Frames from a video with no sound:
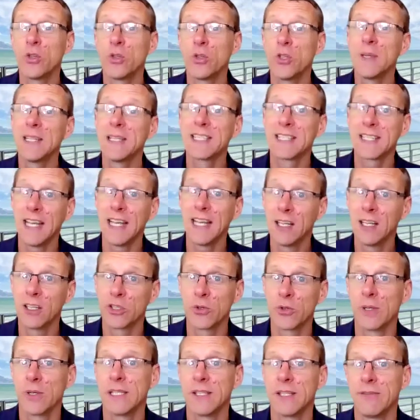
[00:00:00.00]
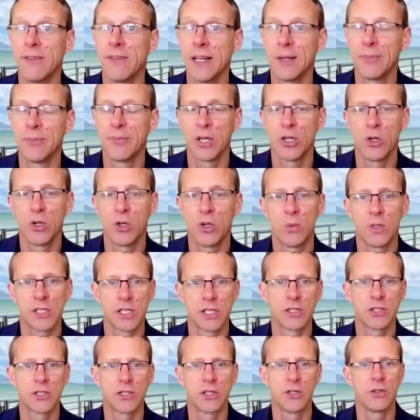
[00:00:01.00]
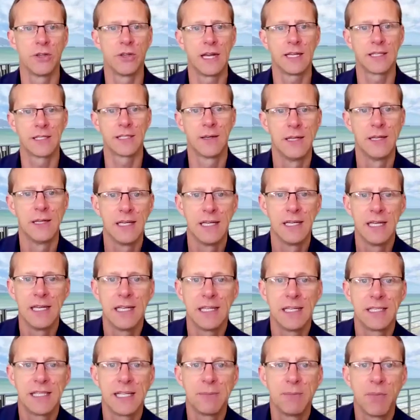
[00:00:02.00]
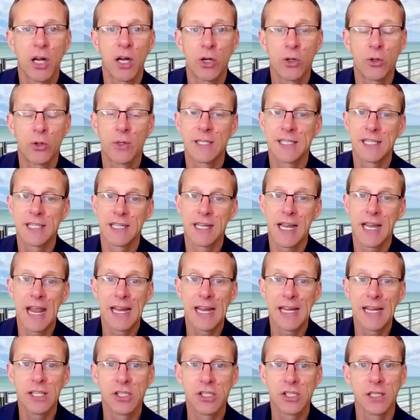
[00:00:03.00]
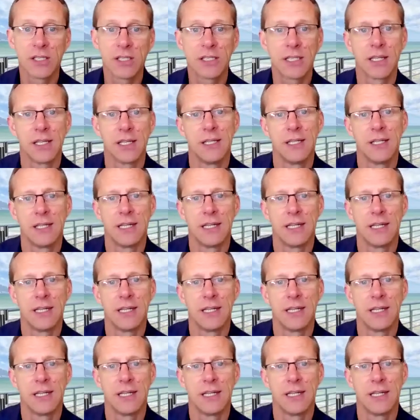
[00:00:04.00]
or do we sell to a developer who wishes to do that? Dietmar, who is an agent,